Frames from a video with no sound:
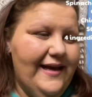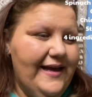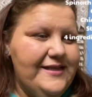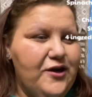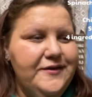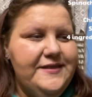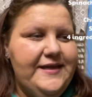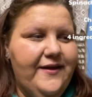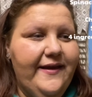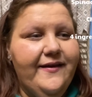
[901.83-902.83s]
it's hard to
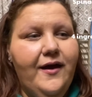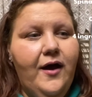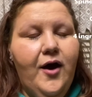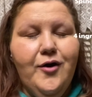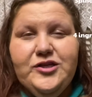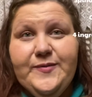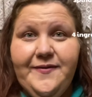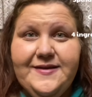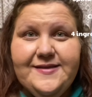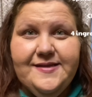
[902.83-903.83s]
tell, like, oh, she bought
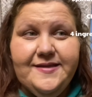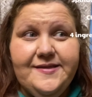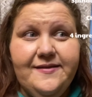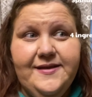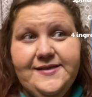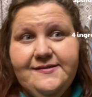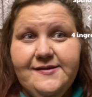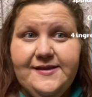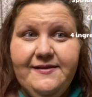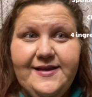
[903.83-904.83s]
this, and
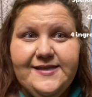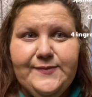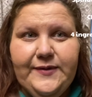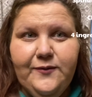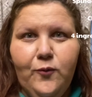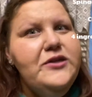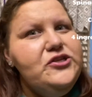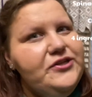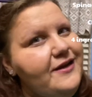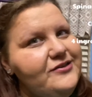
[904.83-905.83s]
this, but what is
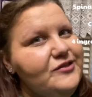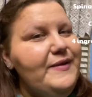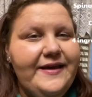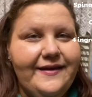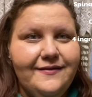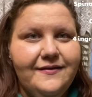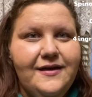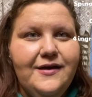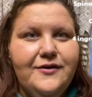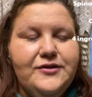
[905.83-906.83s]
she actually making?
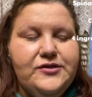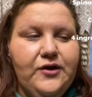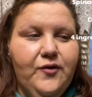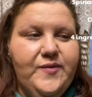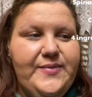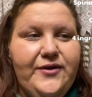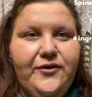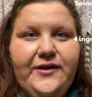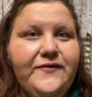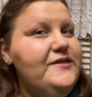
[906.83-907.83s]
So maybe that'll
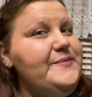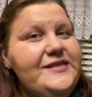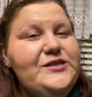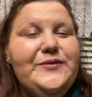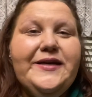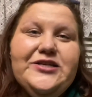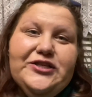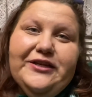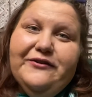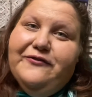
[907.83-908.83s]
give you some
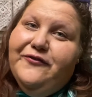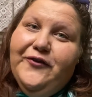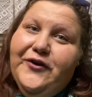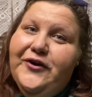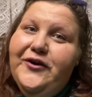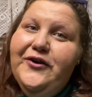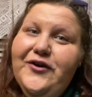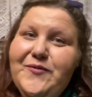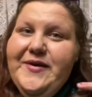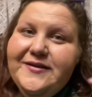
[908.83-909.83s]
inspiration for
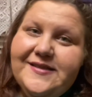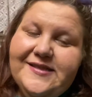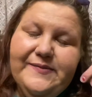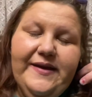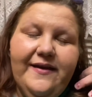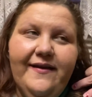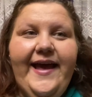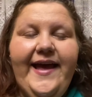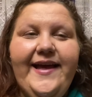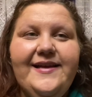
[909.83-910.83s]
your meals this week.
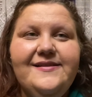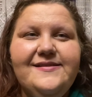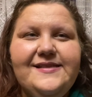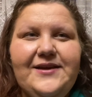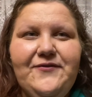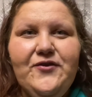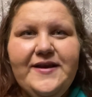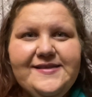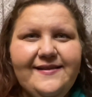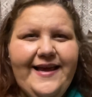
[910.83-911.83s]
And if you
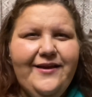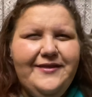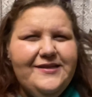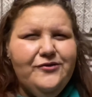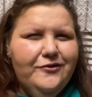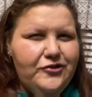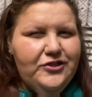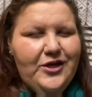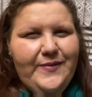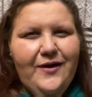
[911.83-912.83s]
guys like these grocery
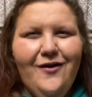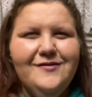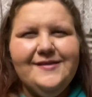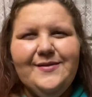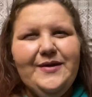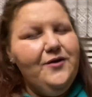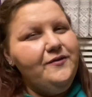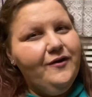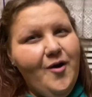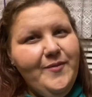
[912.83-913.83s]
shopping hauls, let me know in
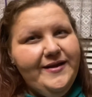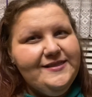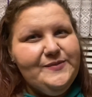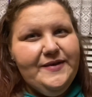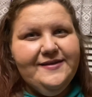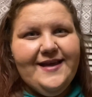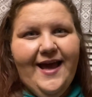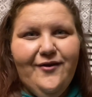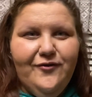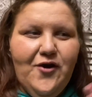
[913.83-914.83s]
the comments, because I
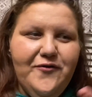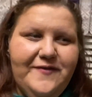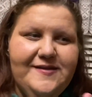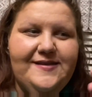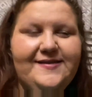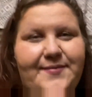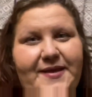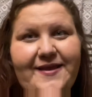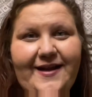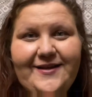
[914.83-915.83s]
don't know if this is
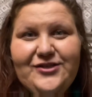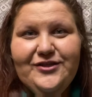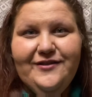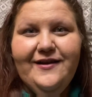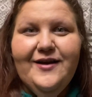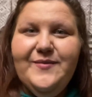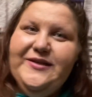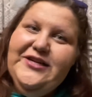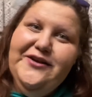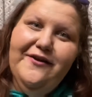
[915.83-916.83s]
something that I should be
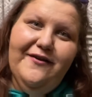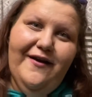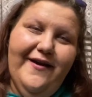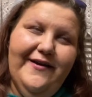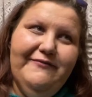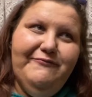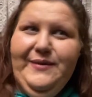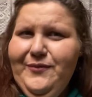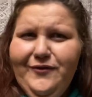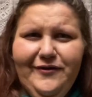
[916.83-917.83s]
sharing or not, if
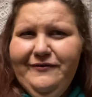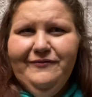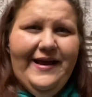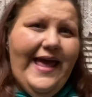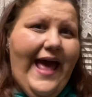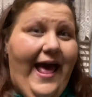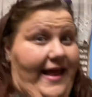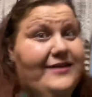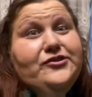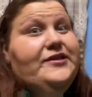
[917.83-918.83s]
people are
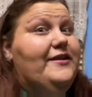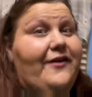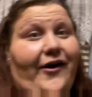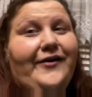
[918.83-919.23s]
interested at all.